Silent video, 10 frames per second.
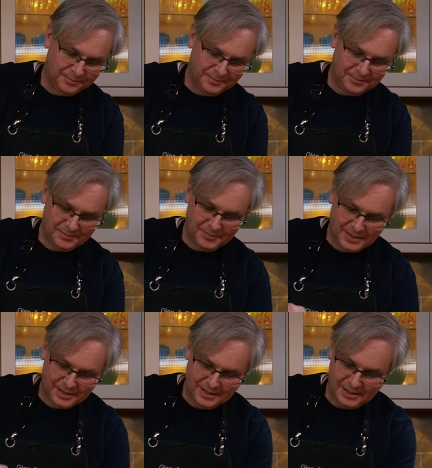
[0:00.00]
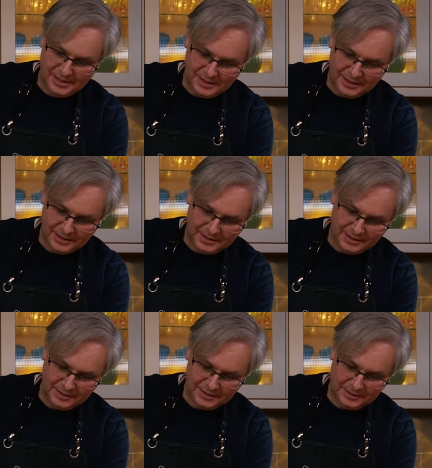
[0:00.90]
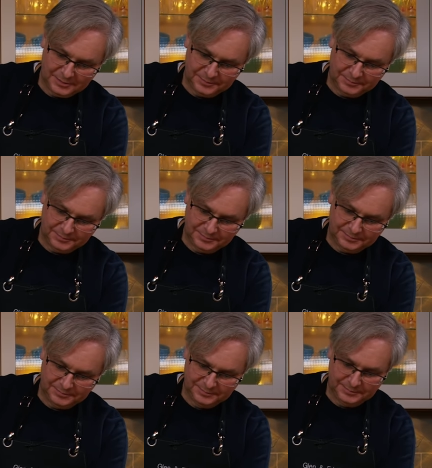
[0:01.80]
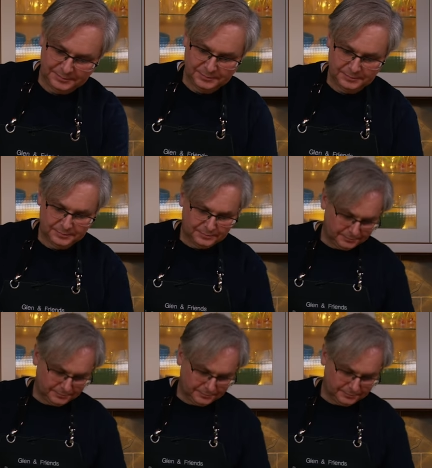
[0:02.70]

Nobody speaks.